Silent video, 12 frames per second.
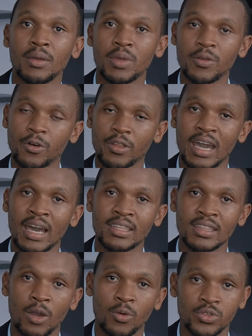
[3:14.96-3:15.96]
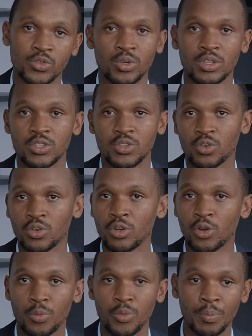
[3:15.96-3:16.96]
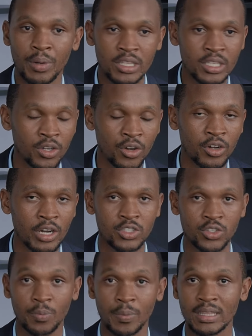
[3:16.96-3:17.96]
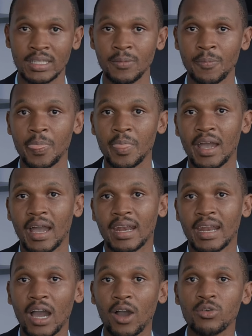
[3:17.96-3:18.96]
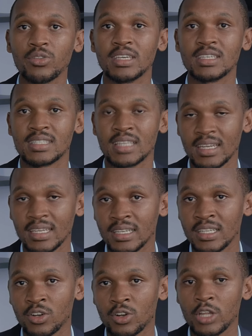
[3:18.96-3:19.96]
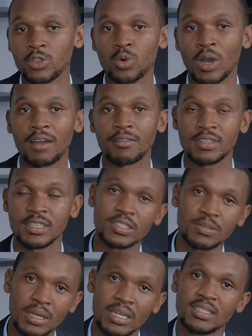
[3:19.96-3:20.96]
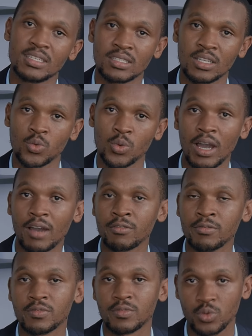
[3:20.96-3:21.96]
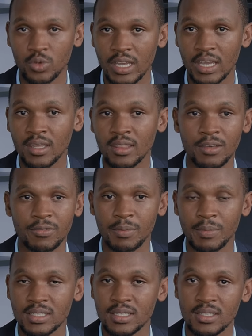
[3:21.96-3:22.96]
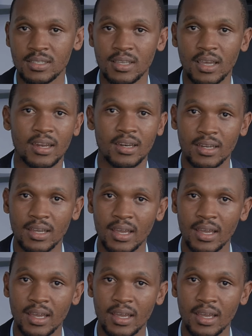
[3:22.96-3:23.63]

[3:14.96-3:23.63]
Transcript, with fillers: Before that, there was what is called homeopathy or naturopathy, and how they studied in order to have these medicines that we have today in the pharmacies and